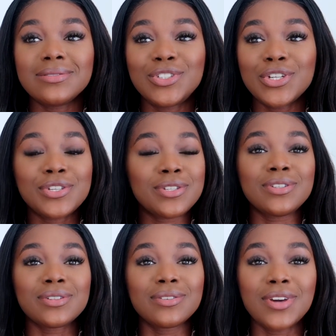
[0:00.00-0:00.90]

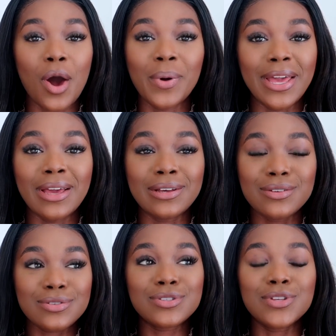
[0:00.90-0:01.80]
just going
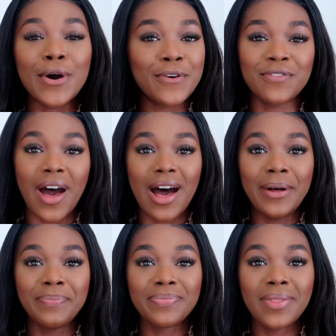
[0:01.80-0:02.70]
so far,